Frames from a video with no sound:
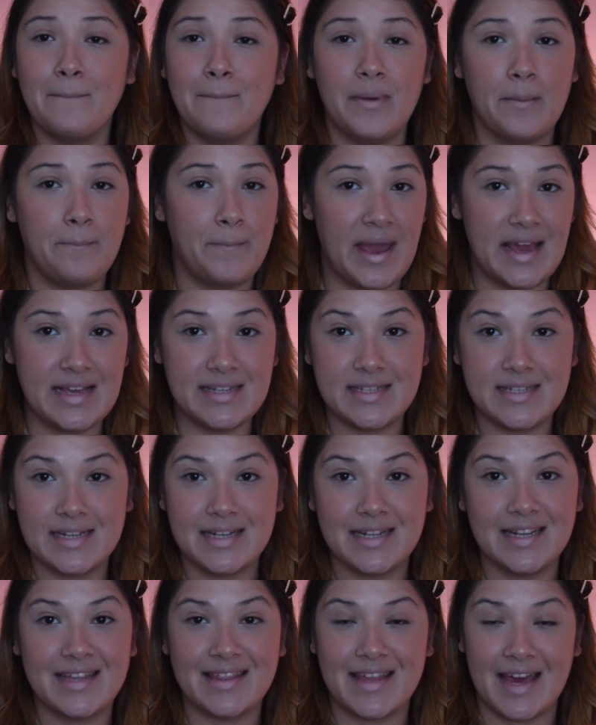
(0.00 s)
But
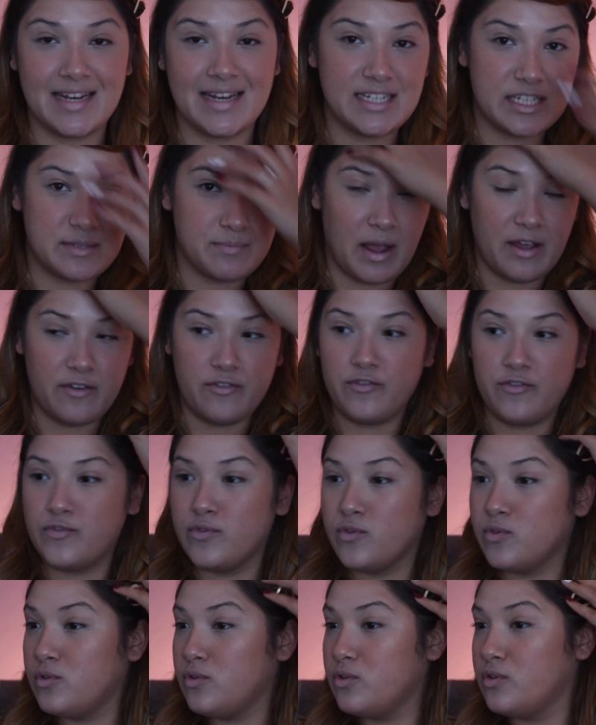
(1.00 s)
basically that is my
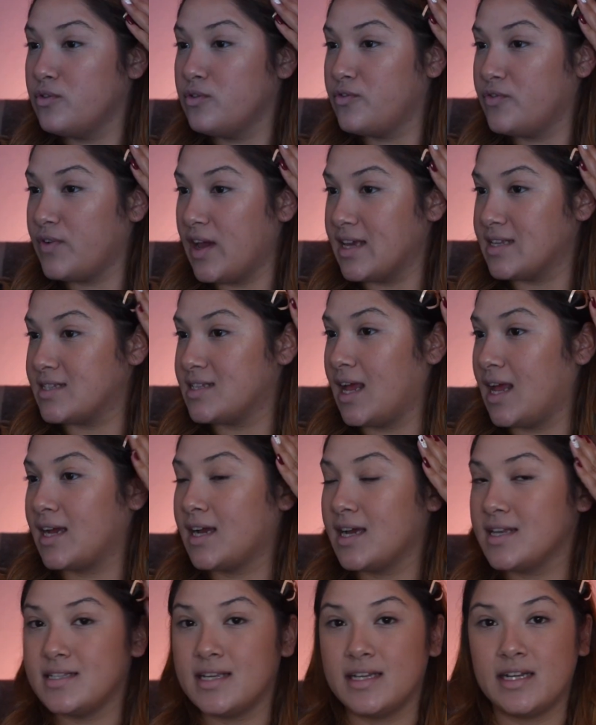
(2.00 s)
full face.
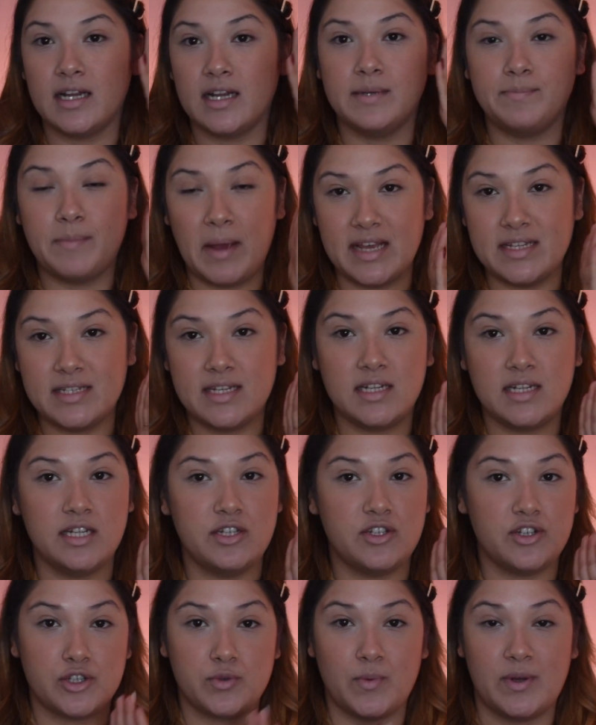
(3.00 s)
Like I said, I
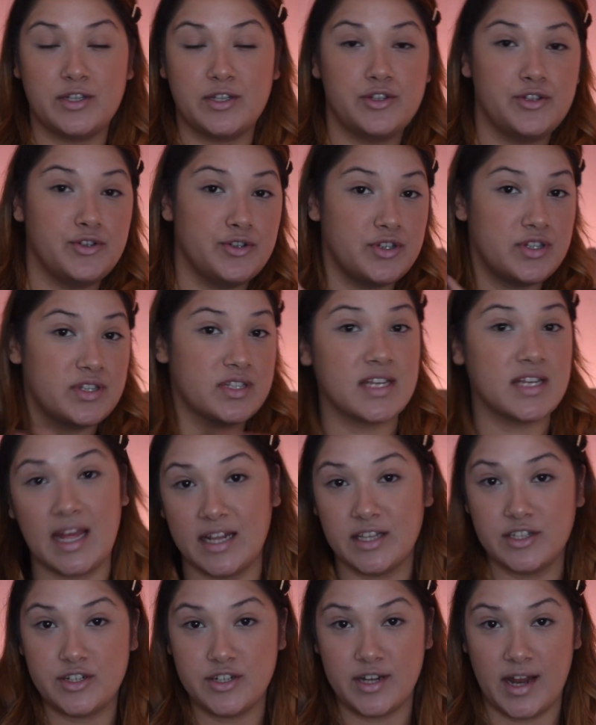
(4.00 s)
basically just wanted to do
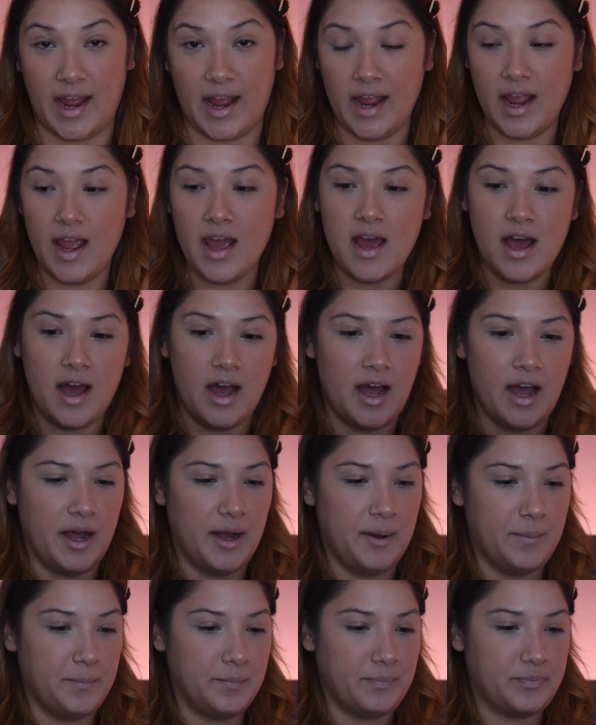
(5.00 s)
skin today,
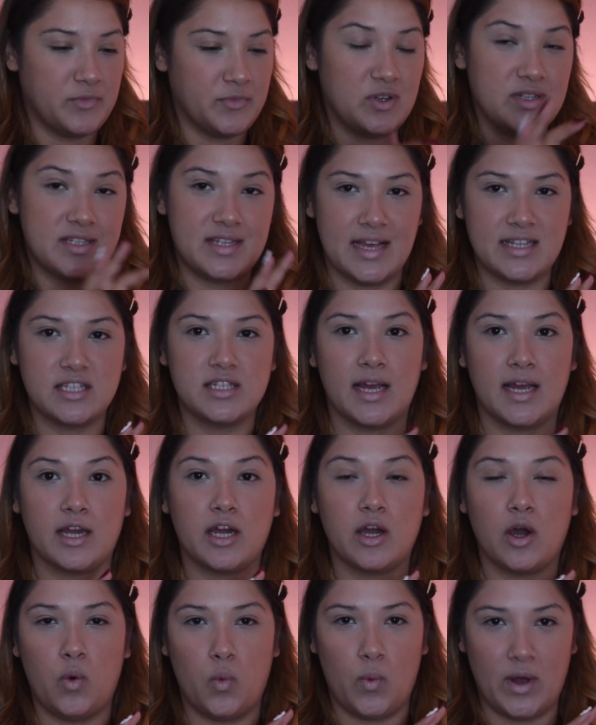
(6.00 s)
because that's
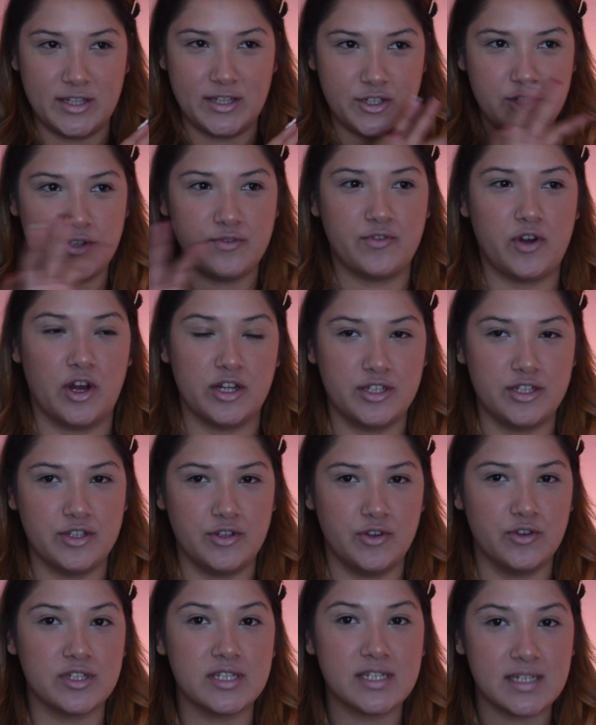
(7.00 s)
like, once you've
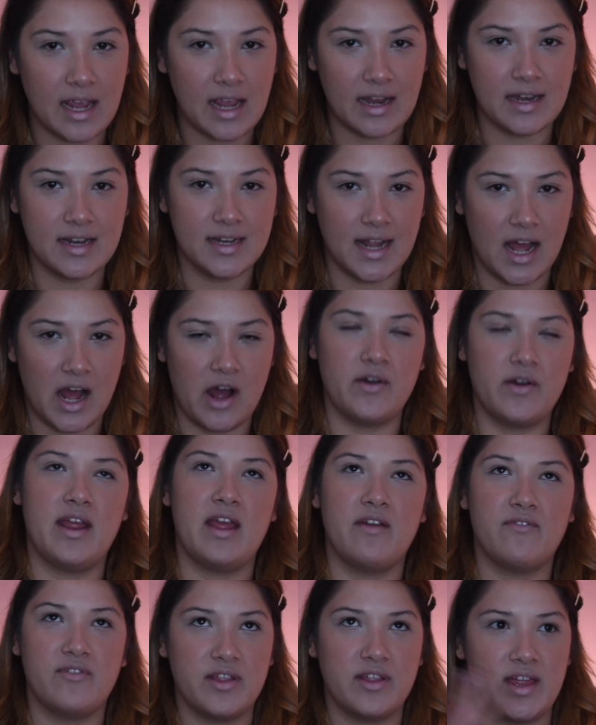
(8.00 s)
gotten your skin
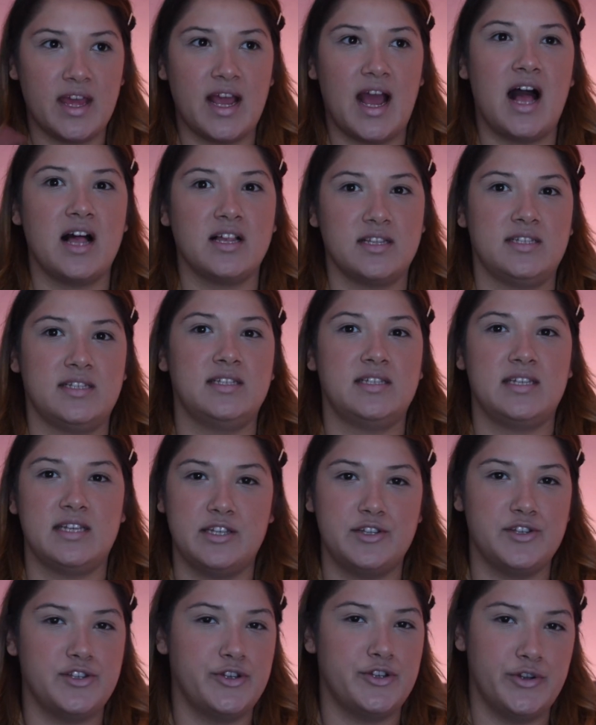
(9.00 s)
down, everything else is
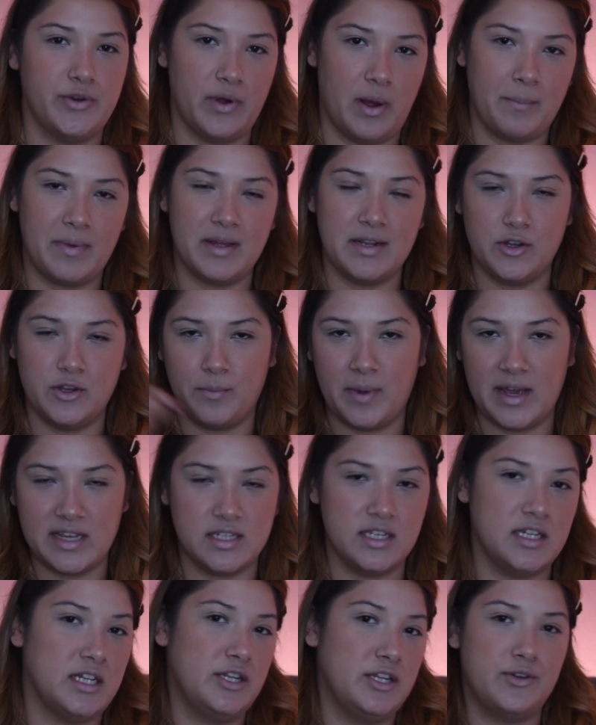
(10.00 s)
easy to do. I mean, you're
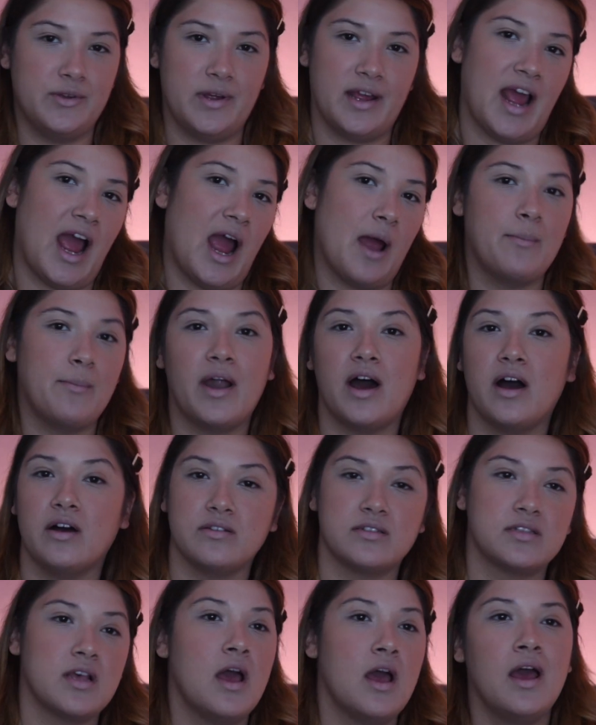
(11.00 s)
basically doing
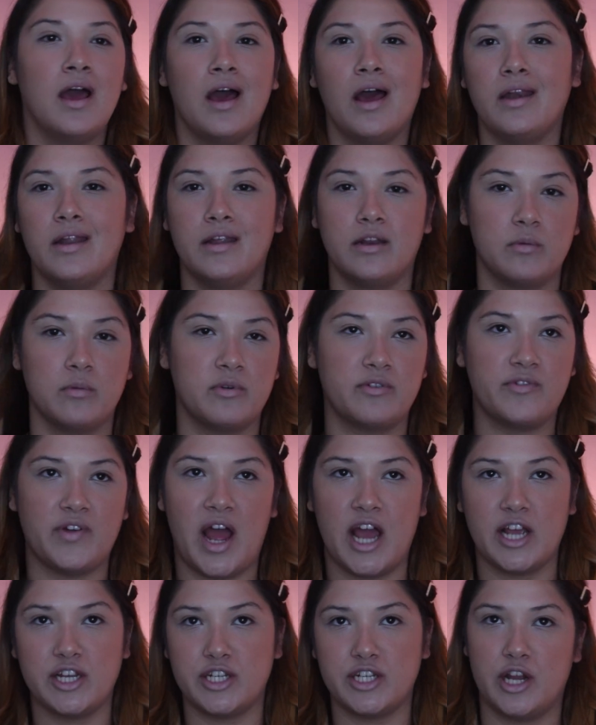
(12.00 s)
eyebrows, a little bit of
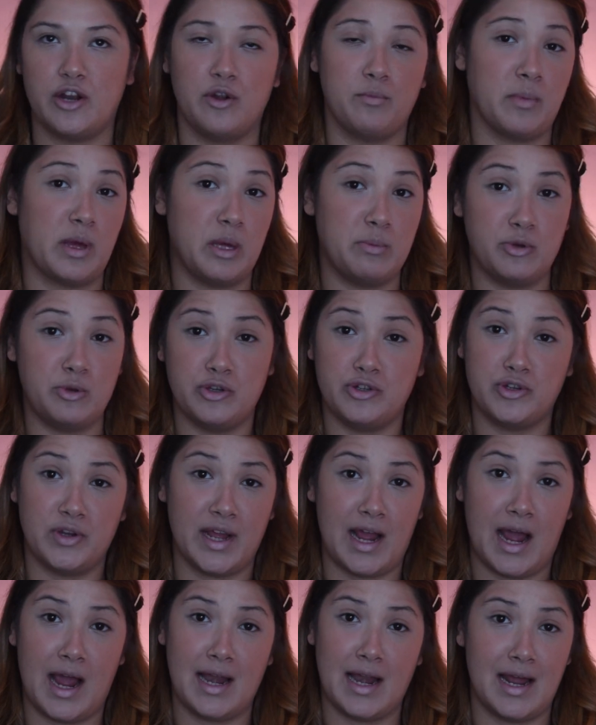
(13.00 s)
eyeshadow, maybe you're
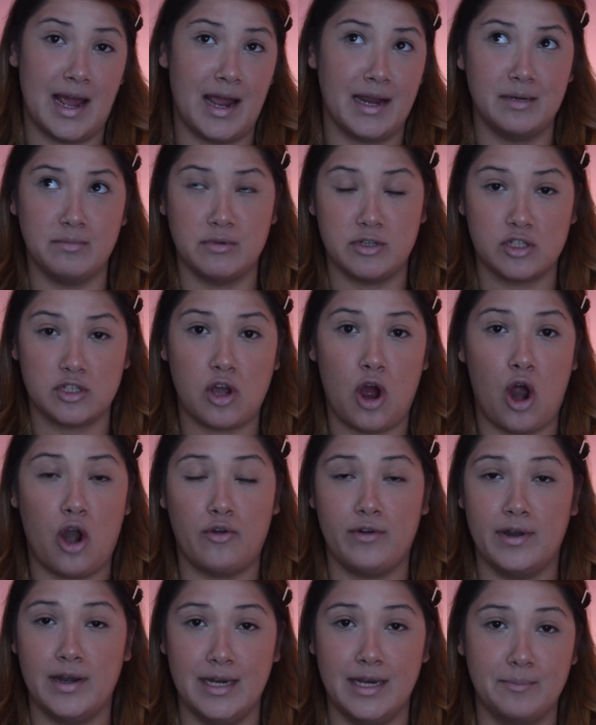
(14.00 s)
doing eyeliner,
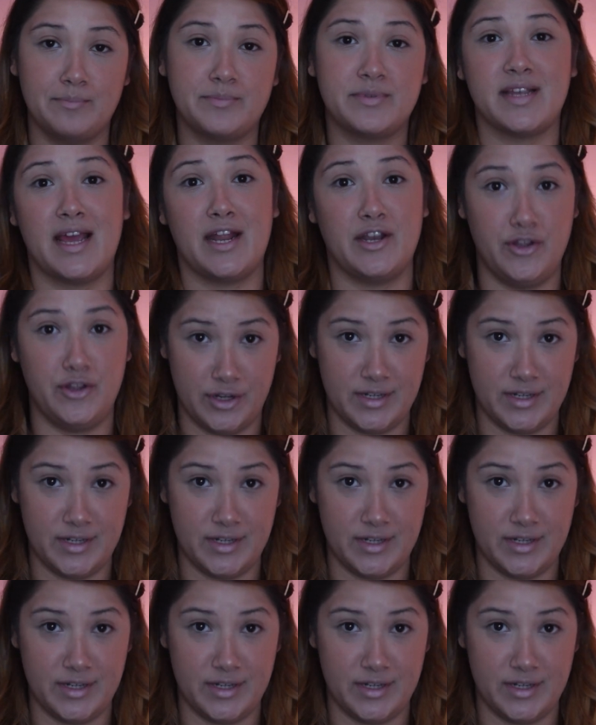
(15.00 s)
mascara, lips, and